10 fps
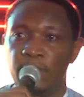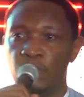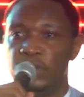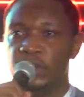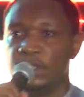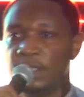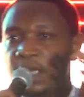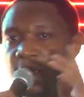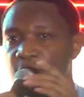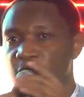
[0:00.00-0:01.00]
which
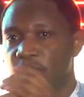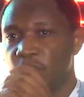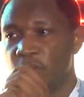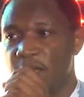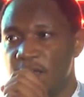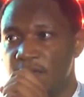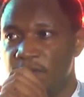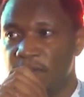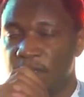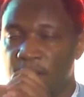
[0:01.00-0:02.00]
allows you to
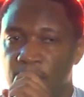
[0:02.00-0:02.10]
have